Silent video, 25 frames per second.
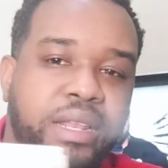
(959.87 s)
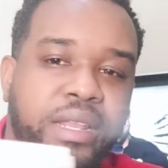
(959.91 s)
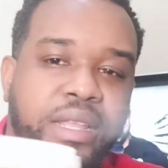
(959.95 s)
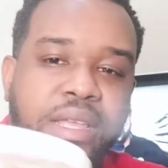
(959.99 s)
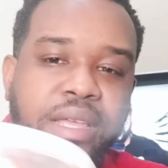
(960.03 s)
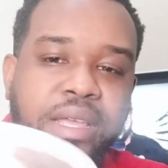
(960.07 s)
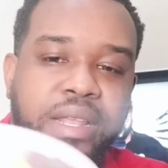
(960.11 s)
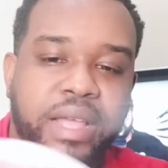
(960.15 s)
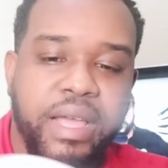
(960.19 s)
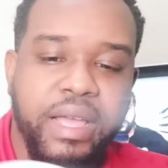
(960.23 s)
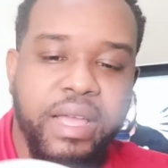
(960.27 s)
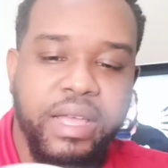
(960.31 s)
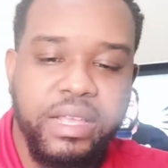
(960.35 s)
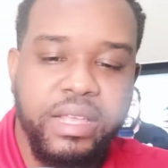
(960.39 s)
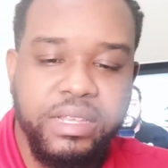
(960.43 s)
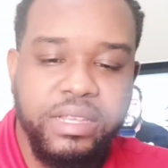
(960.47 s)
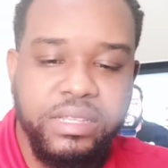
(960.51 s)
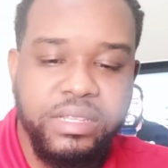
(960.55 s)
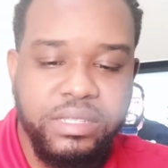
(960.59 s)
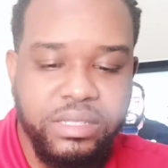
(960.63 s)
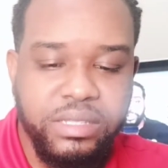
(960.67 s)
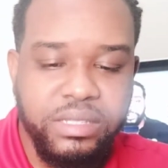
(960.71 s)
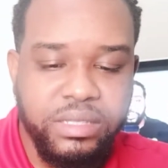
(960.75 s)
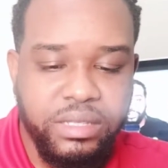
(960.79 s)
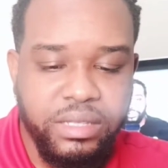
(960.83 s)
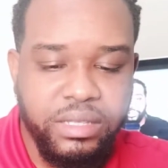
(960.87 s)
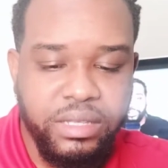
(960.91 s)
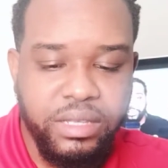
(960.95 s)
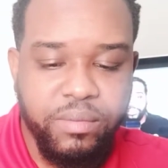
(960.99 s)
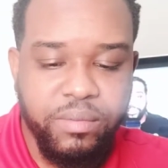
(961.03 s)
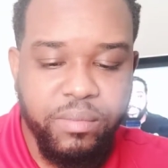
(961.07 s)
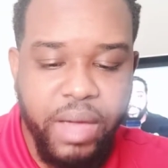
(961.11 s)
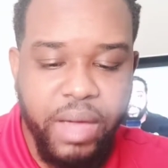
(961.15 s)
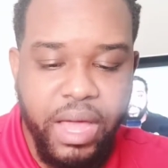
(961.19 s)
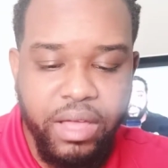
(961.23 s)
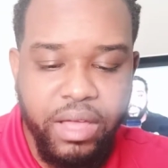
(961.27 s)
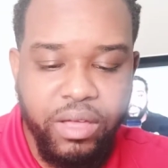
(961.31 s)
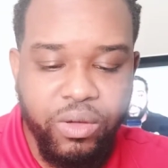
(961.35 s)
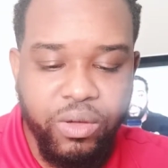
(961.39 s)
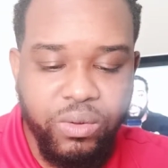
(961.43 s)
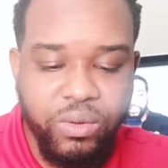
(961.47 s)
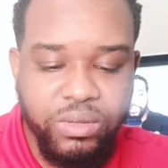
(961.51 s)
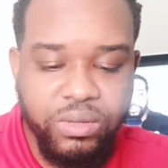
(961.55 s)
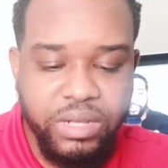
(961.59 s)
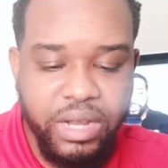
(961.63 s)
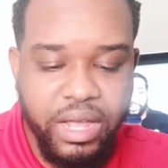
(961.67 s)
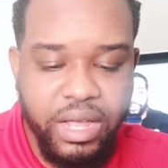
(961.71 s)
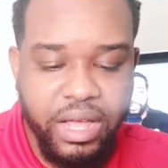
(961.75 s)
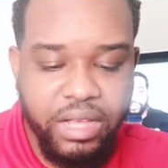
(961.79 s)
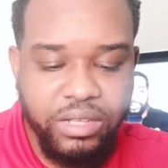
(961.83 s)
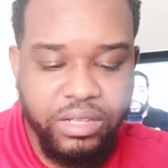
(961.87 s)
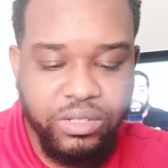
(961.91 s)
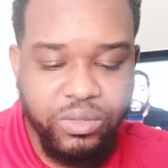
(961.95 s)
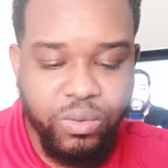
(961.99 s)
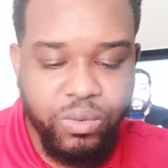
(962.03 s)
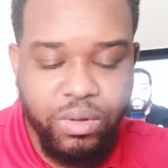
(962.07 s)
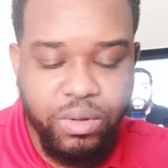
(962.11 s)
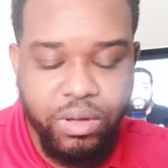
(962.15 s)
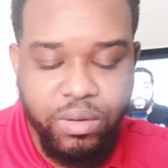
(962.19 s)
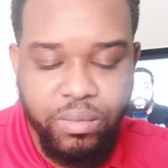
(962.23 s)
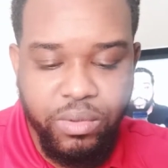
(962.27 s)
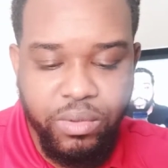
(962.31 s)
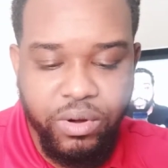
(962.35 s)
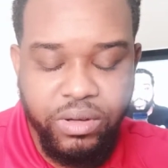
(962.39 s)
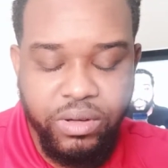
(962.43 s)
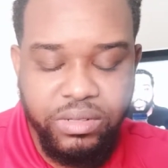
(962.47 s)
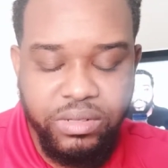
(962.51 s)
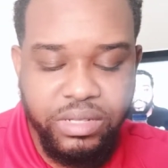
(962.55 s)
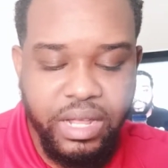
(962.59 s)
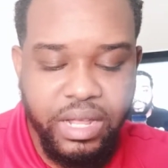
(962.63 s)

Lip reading: it has the mangoes, it has cucumbers, it